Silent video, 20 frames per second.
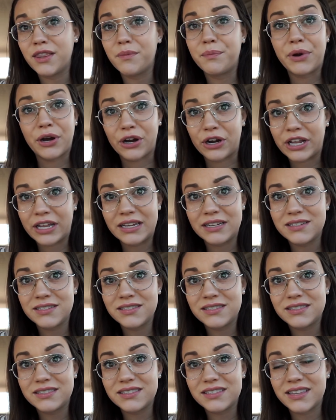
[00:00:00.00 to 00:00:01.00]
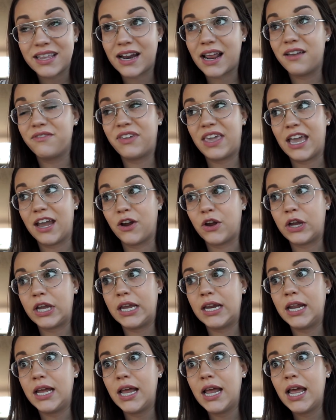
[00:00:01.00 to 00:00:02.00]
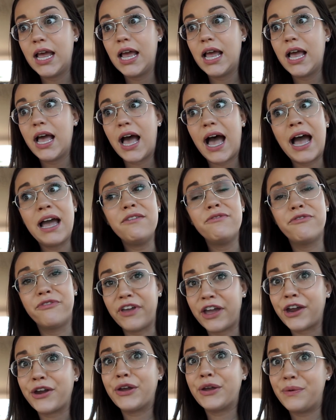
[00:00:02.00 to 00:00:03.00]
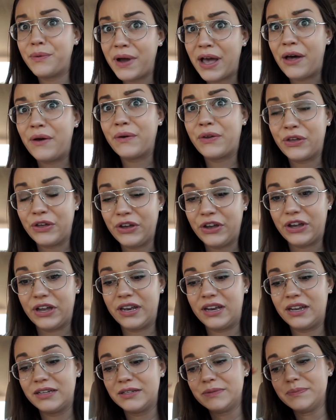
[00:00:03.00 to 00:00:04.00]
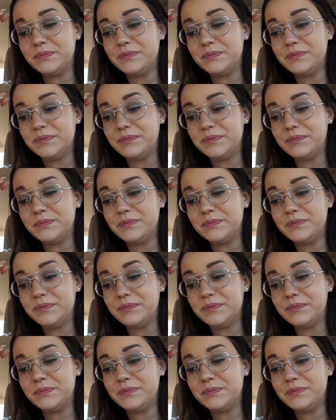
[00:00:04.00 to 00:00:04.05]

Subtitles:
the burdens that I've carried, I very well could.